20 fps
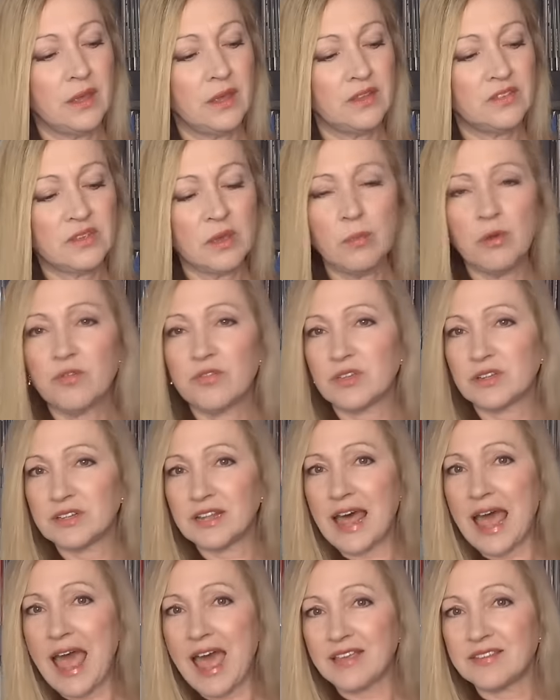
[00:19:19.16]
some of the
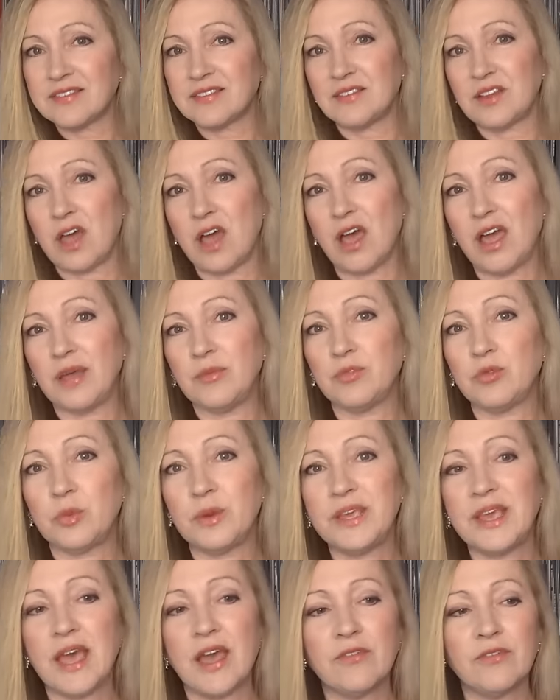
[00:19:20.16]
last times
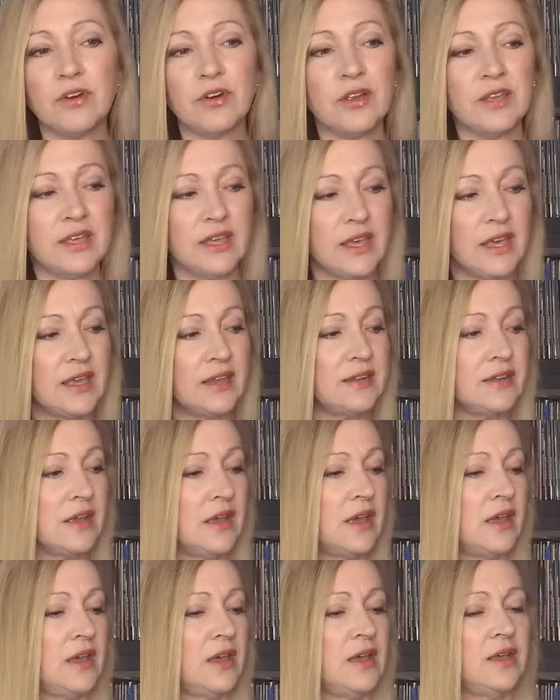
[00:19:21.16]
we ever get
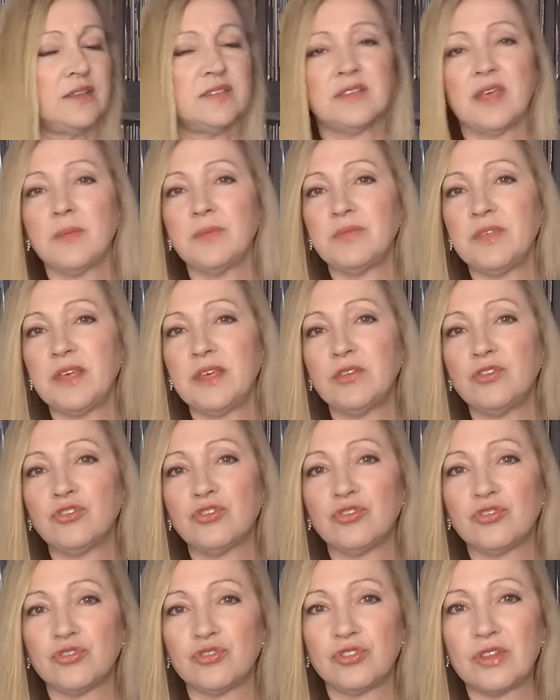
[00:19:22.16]
something
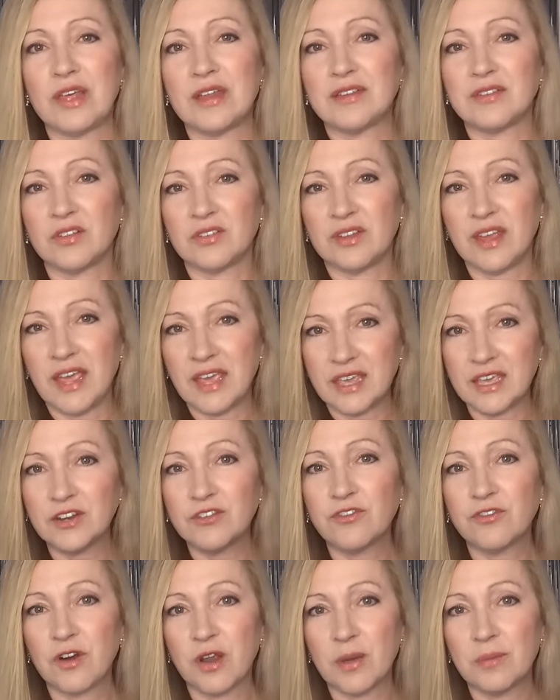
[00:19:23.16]
that's
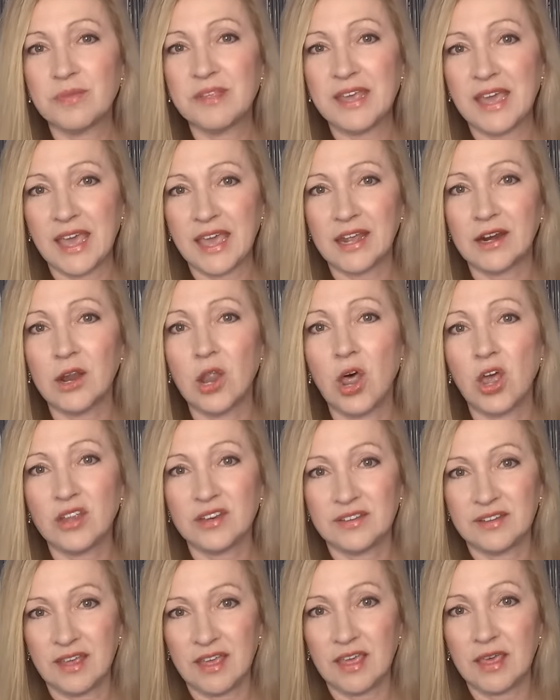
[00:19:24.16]
taken from the
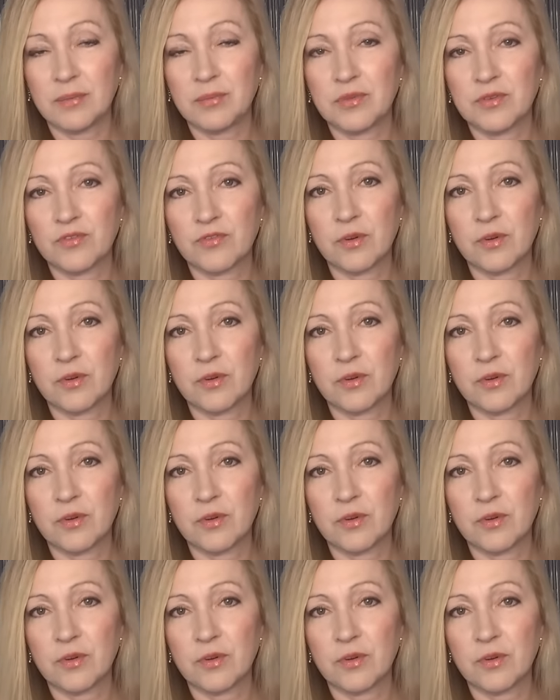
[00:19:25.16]
analog tapes.